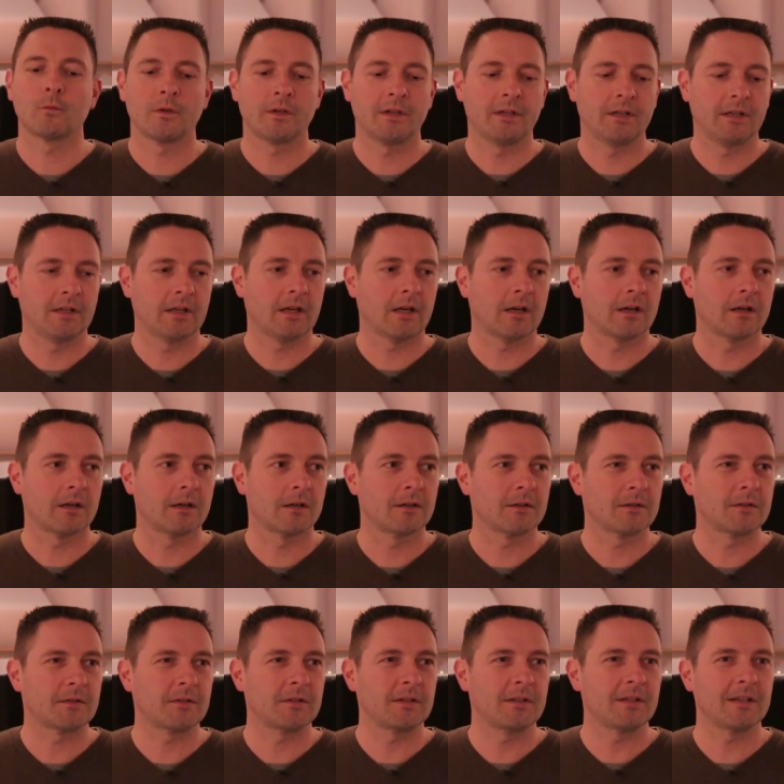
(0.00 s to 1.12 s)
we are
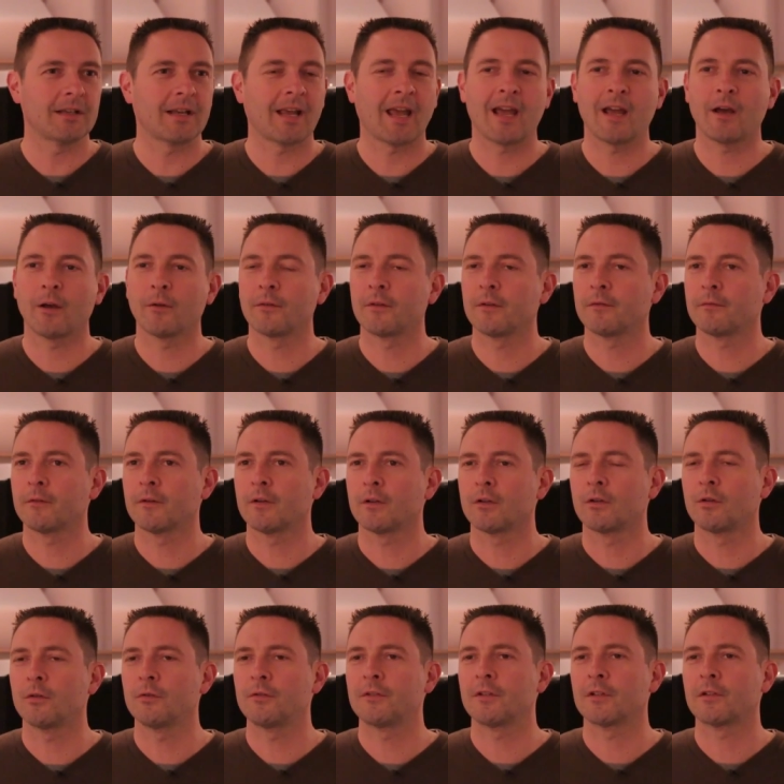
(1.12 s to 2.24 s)
seeing how different
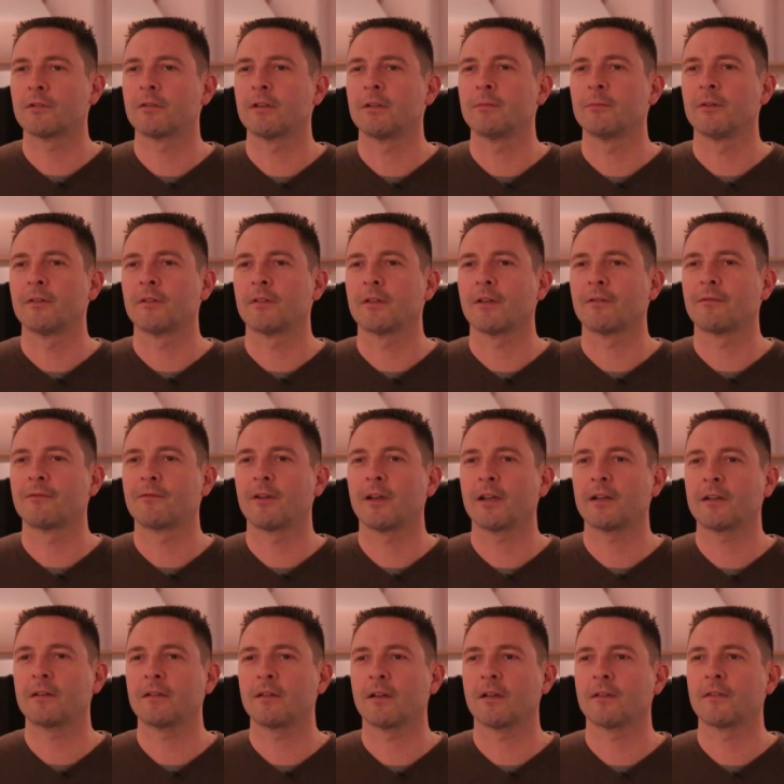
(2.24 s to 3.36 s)
acoustic treatments
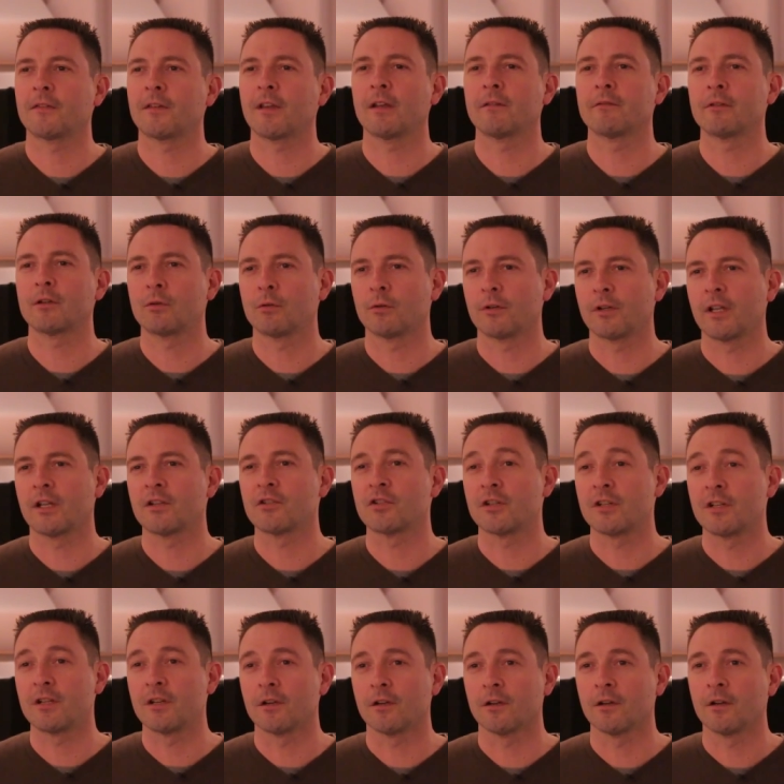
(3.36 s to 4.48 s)
affect a sound recording
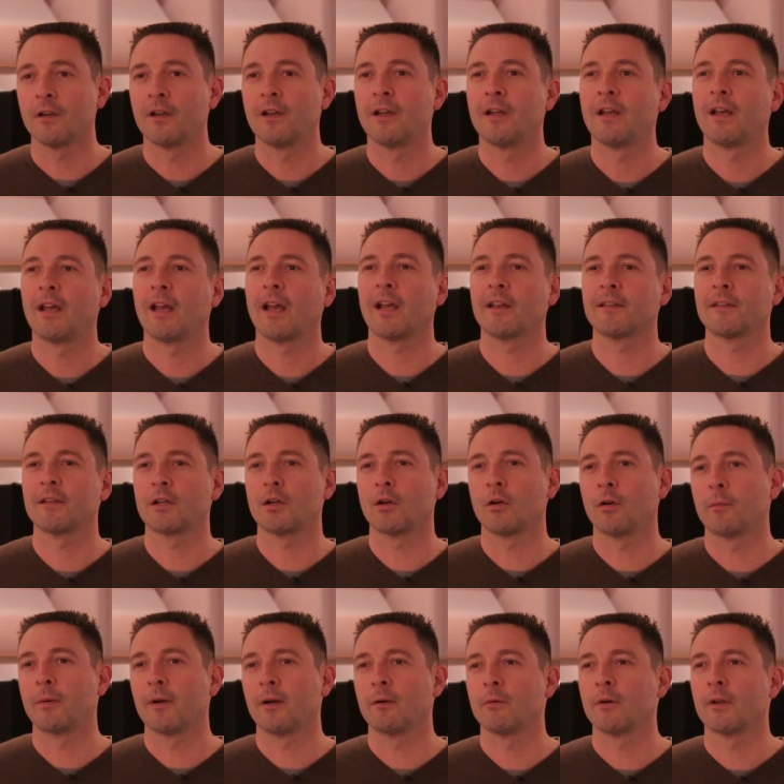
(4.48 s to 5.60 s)
engineer as they go
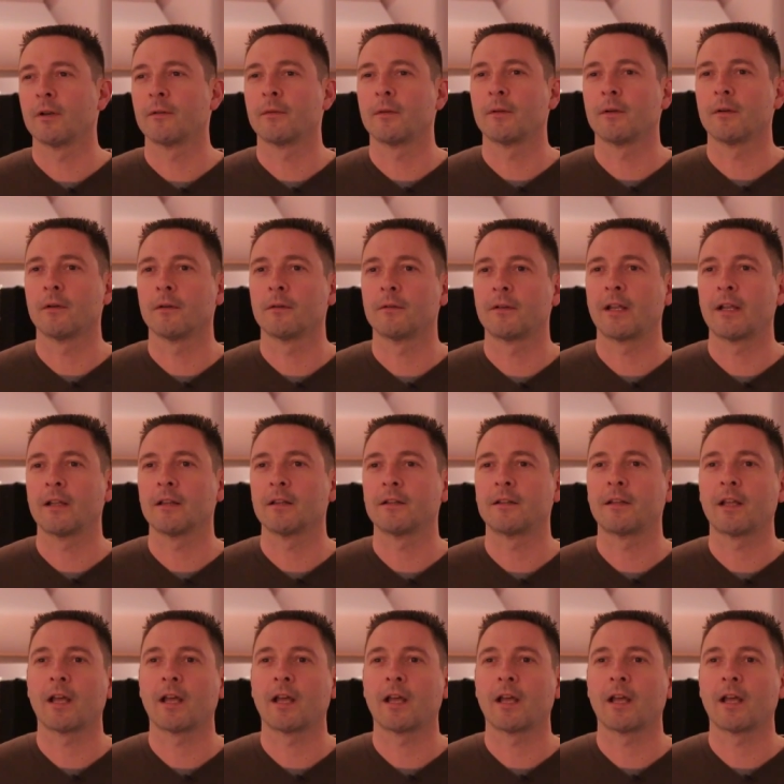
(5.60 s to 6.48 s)
about one of their daily